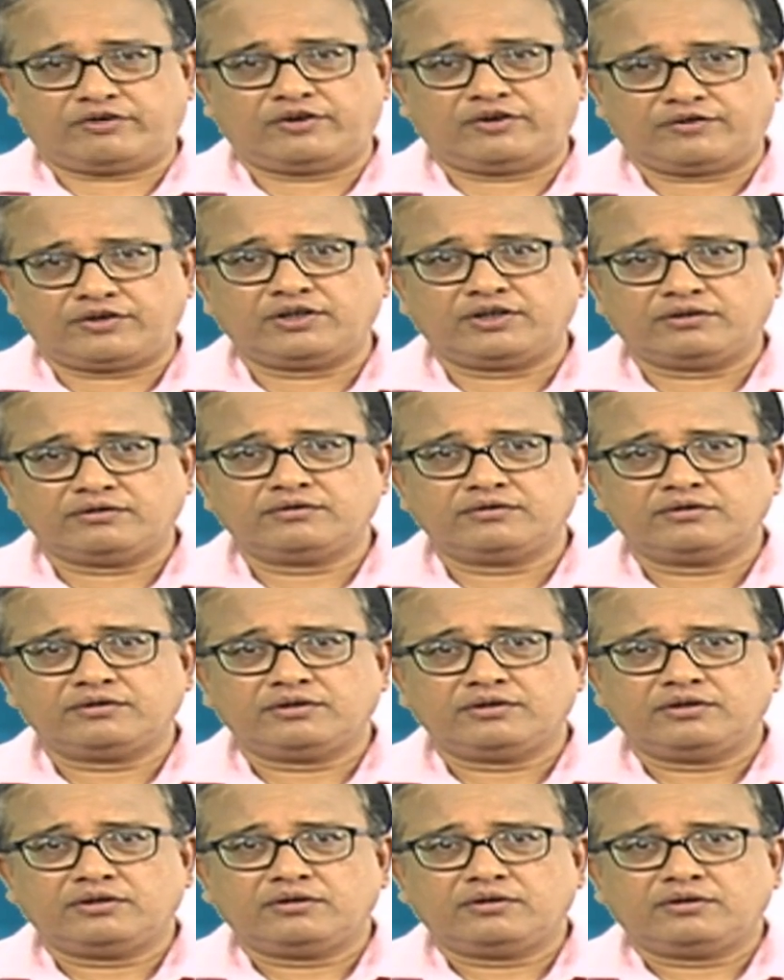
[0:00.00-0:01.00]
If you
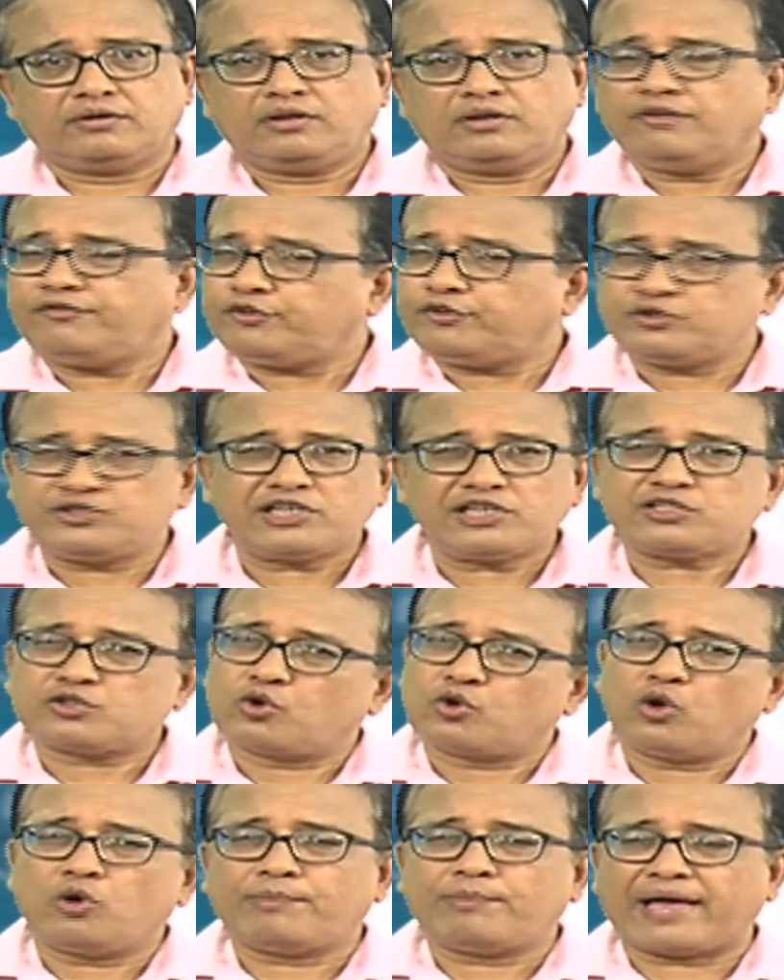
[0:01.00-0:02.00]
just go back and
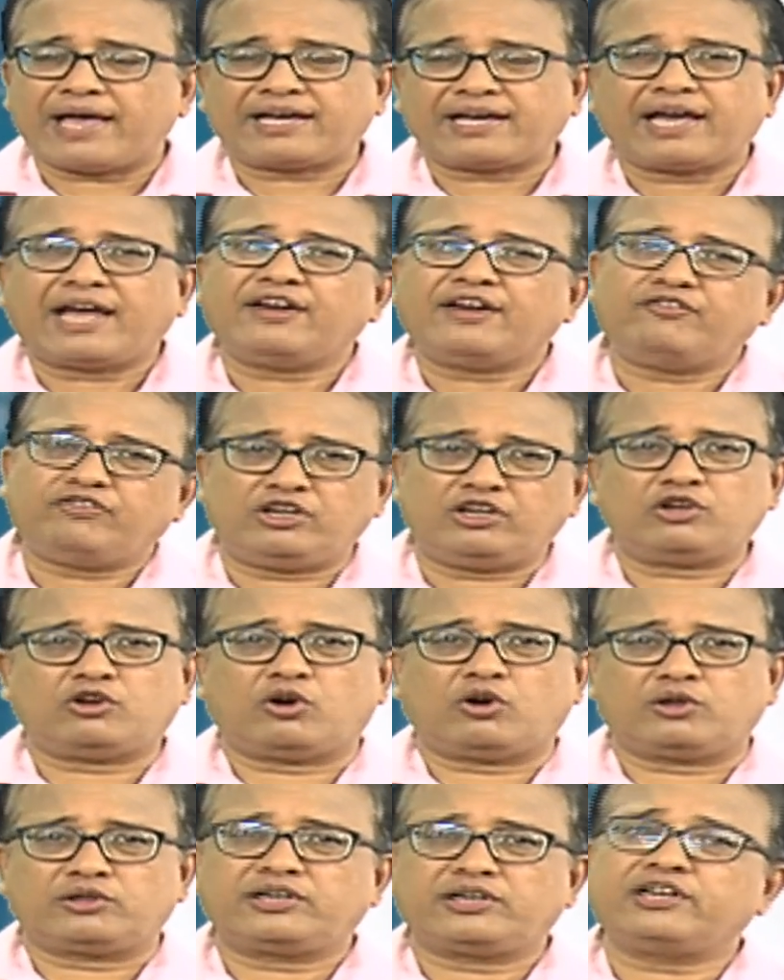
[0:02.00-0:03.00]
recall the different types
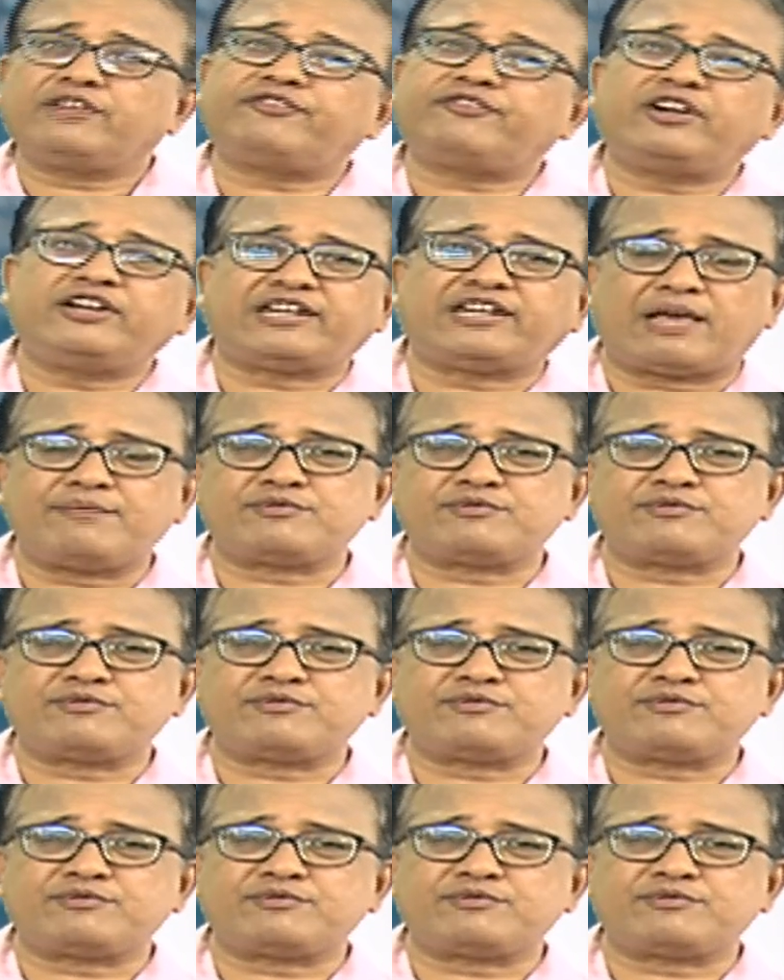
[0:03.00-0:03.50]
of inventory: